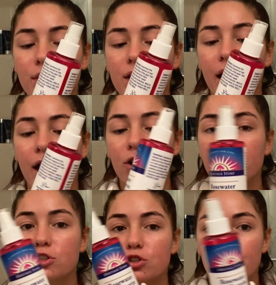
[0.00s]

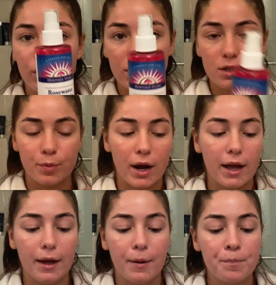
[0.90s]
Heritage Store
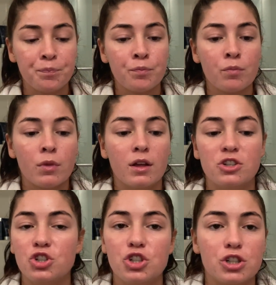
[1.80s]
spray. This
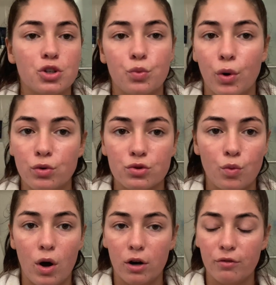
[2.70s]
is just a rose
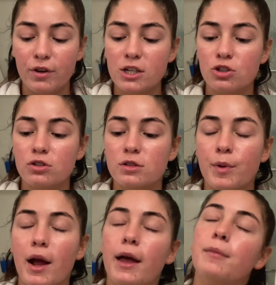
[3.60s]
water facial
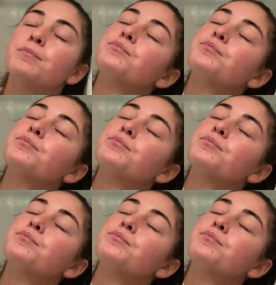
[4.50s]
spray,